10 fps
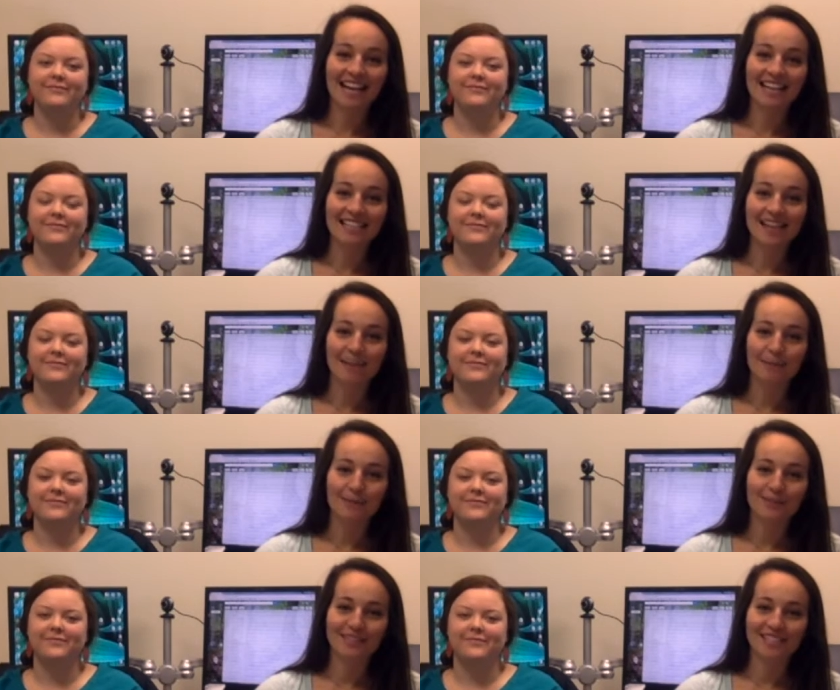Speaker 1: guys. Happy Lit
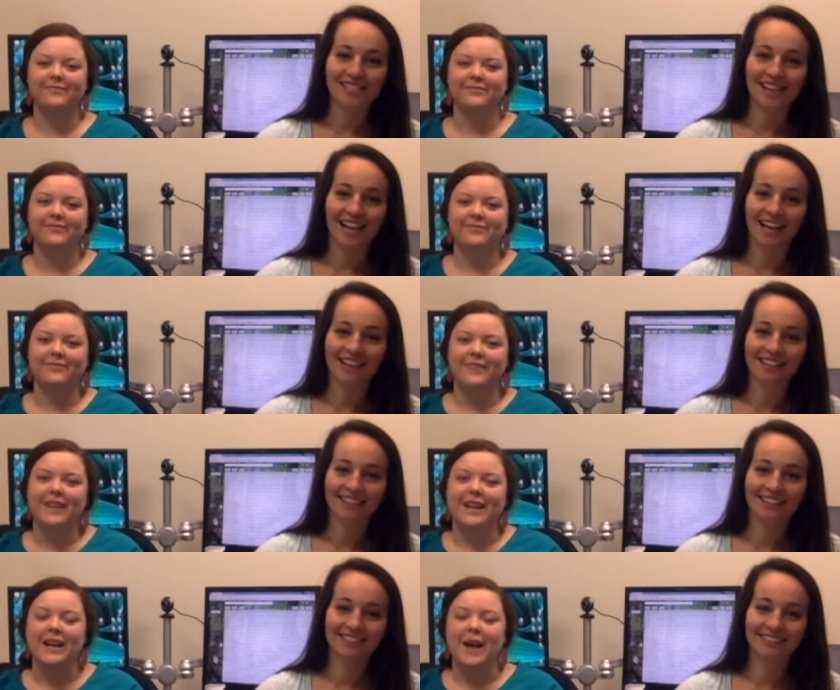Wednesday.
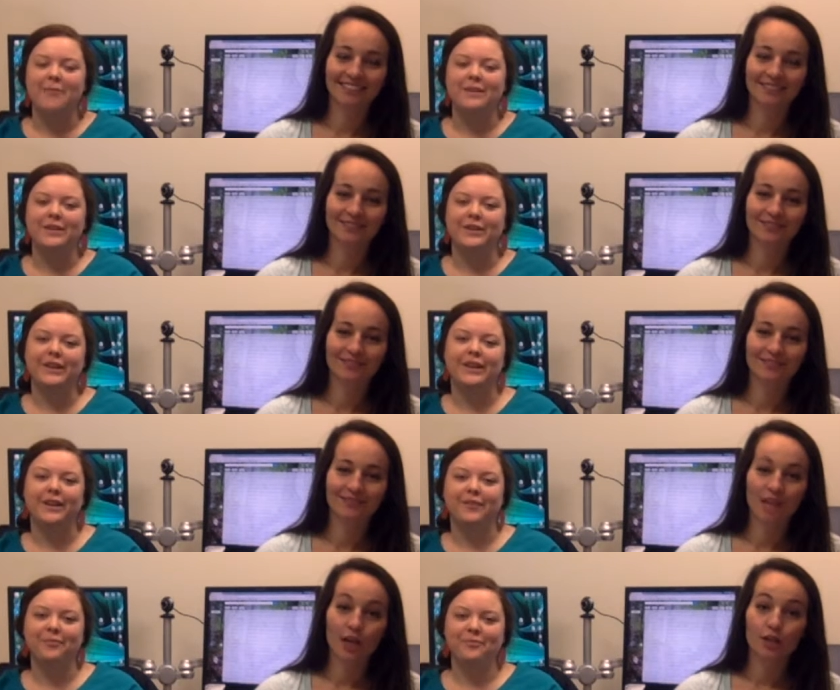And Happy New Year.
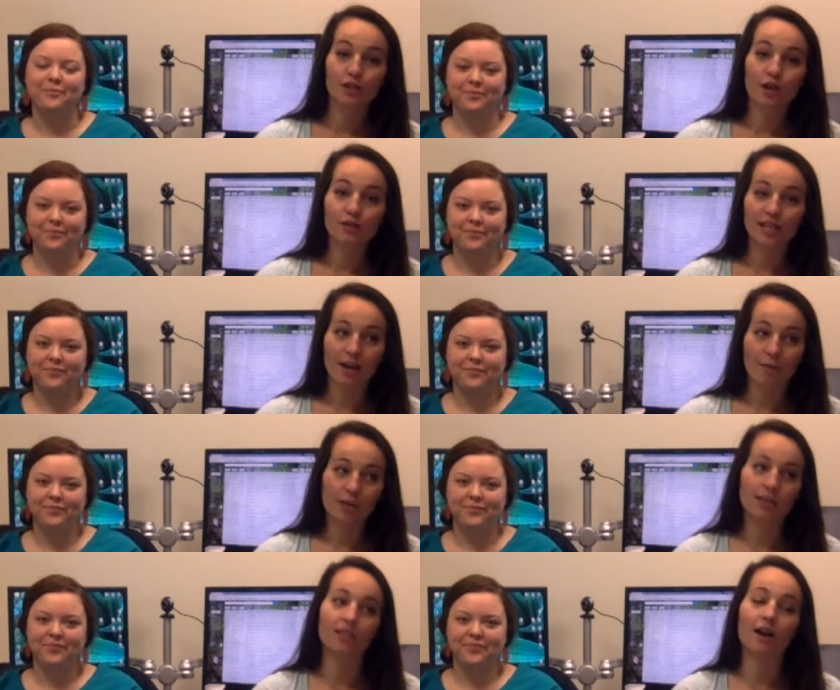So, today we're
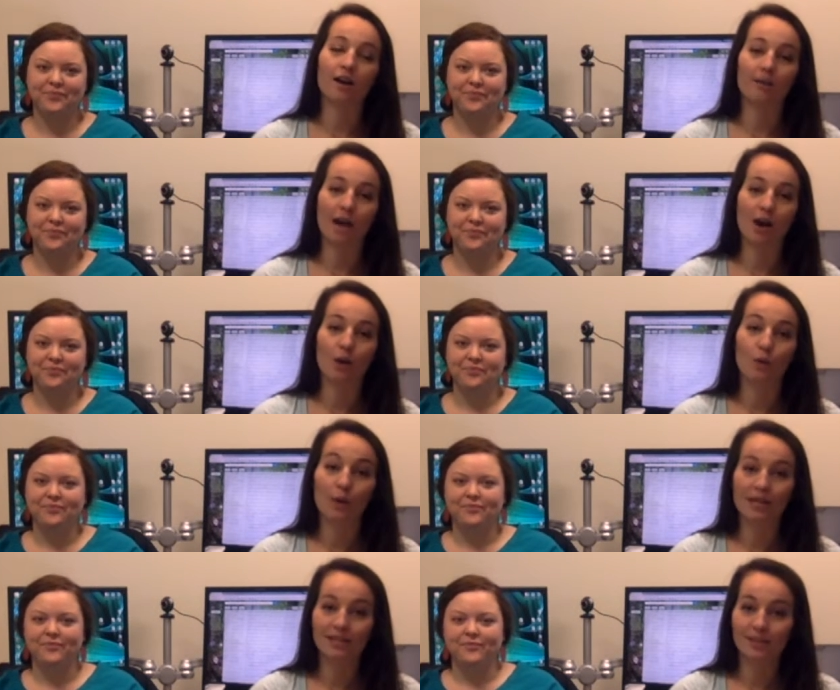going to talk about what
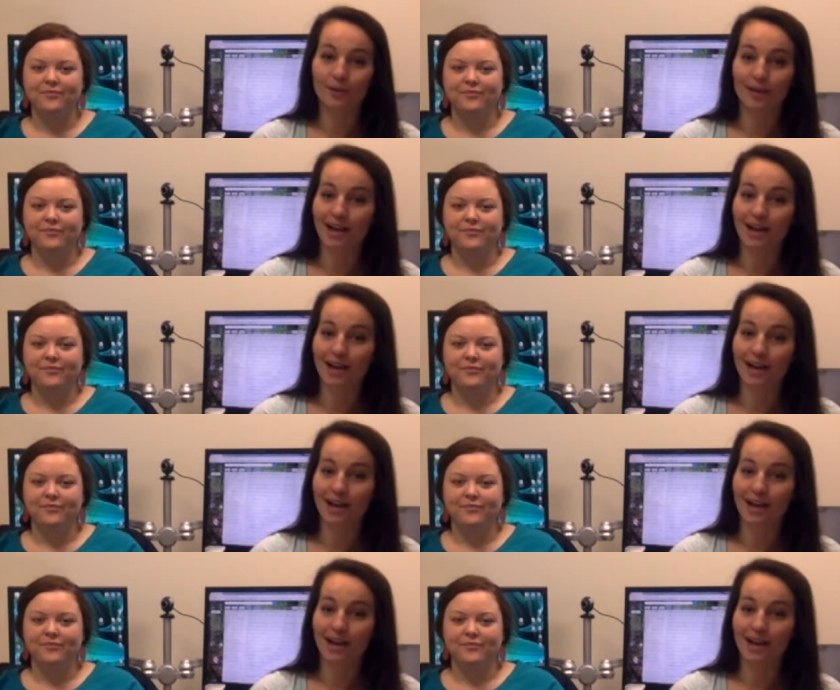is going